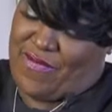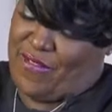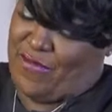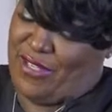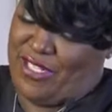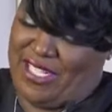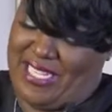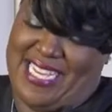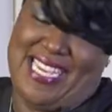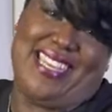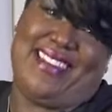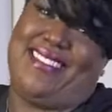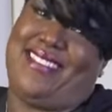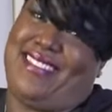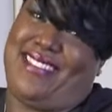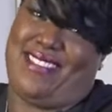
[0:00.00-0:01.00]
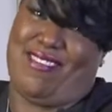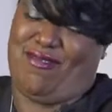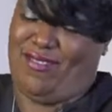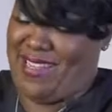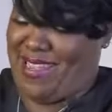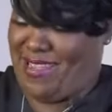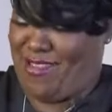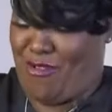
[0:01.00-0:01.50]
Which again is just gonna
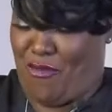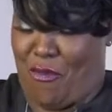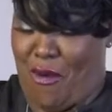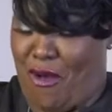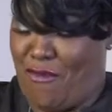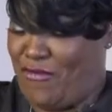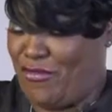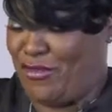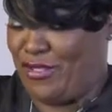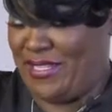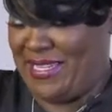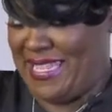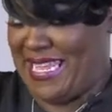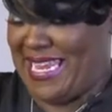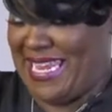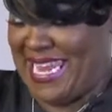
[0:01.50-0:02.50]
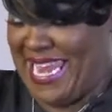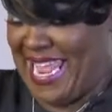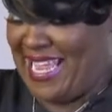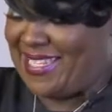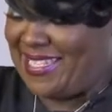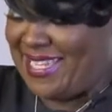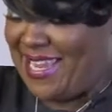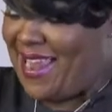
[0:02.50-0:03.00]
take your waffle to the
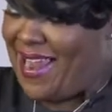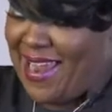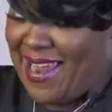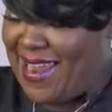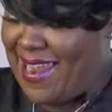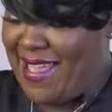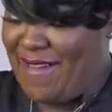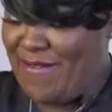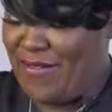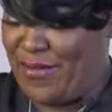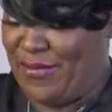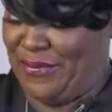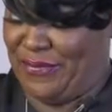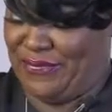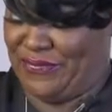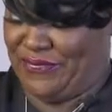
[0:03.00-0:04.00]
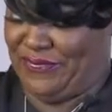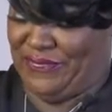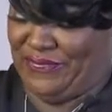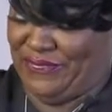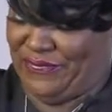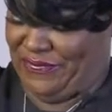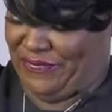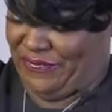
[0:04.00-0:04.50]
next level,
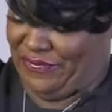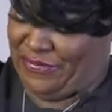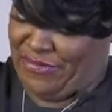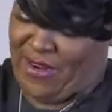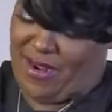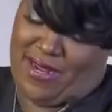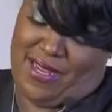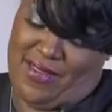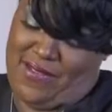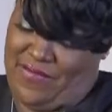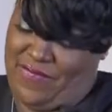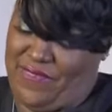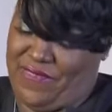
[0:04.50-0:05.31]
right?